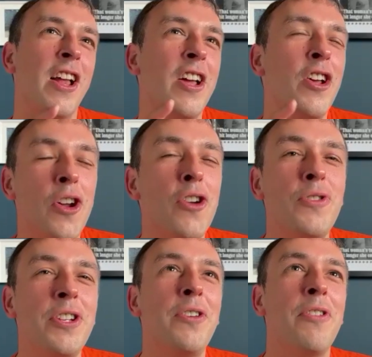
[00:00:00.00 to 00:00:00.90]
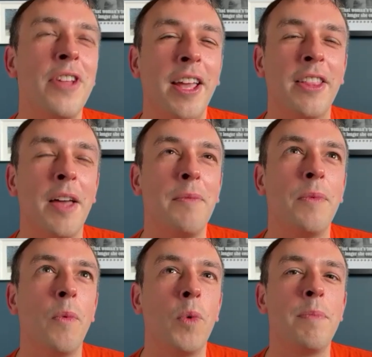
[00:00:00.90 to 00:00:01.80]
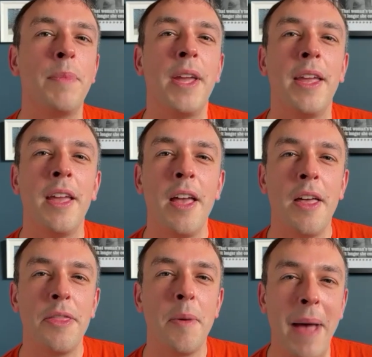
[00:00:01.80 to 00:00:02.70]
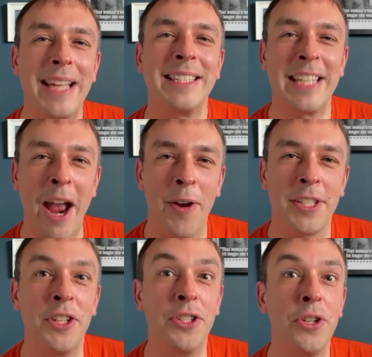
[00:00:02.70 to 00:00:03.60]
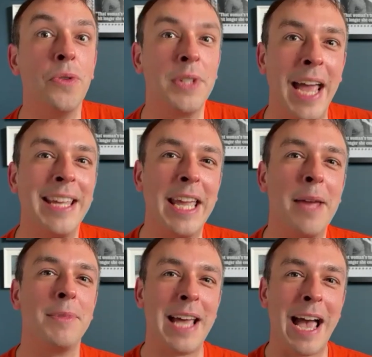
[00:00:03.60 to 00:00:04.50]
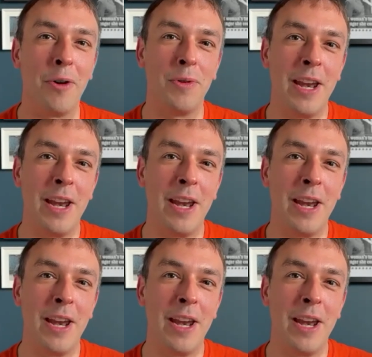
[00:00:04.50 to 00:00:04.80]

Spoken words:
who do you think then would be the best character to take him down?